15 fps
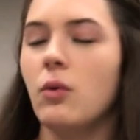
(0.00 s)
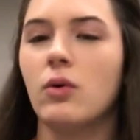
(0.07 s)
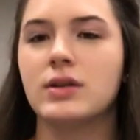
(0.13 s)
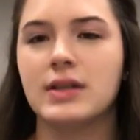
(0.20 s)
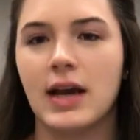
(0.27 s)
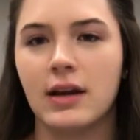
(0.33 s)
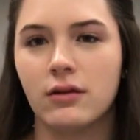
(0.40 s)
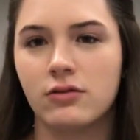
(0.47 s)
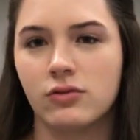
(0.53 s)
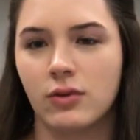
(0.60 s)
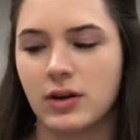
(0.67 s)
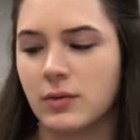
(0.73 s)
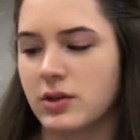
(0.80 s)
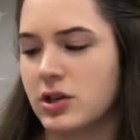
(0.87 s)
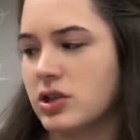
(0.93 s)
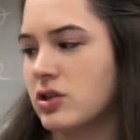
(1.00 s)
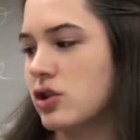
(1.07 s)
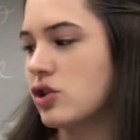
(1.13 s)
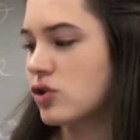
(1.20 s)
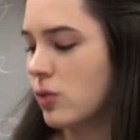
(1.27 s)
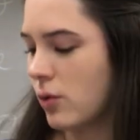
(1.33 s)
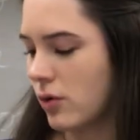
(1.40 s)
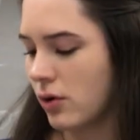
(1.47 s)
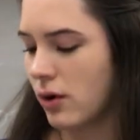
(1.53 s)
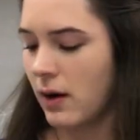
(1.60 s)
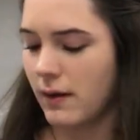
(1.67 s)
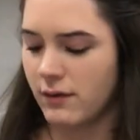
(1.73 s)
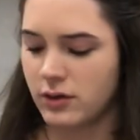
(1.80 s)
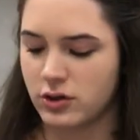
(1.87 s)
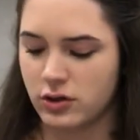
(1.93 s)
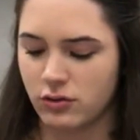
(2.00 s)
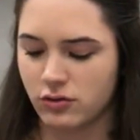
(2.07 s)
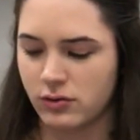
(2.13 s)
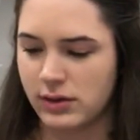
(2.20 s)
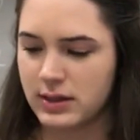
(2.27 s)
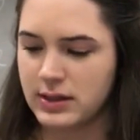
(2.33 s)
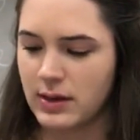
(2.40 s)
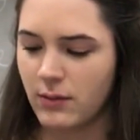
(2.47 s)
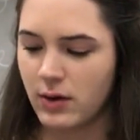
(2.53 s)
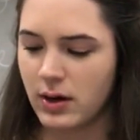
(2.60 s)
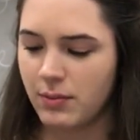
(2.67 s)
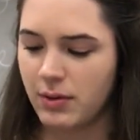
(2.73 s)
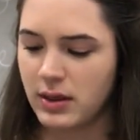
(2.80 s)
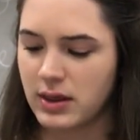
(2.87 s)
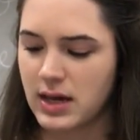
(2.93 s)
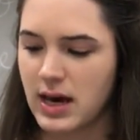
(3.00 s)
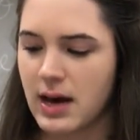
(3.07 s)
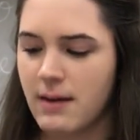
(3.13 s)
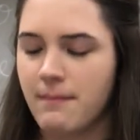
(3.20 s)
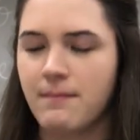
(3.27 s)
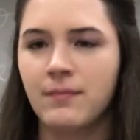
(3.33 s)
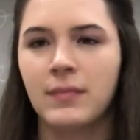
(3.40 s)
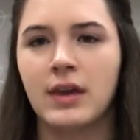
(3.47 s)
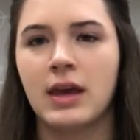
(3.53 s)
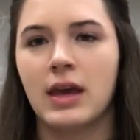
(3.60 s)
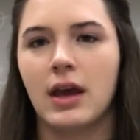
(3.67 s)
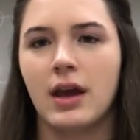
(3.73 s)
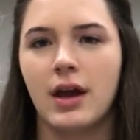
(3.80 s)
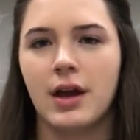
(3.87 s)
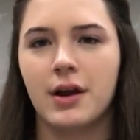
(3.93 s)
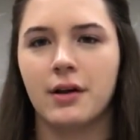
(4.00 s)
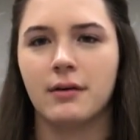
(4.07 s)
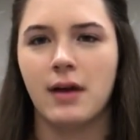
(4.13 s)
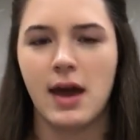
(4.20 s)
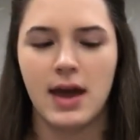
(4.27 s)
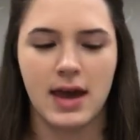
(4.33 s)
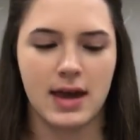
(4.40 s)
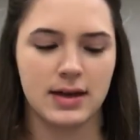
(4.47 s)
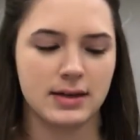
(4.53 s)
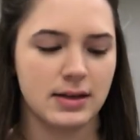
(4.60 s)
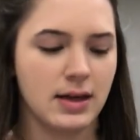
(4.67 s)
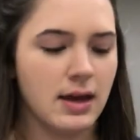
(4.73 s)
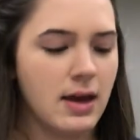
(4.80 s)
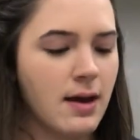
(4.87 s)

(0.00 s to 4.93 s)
or tenor joint, which is the shorter of the two joints, and we're going to put that in our right hand.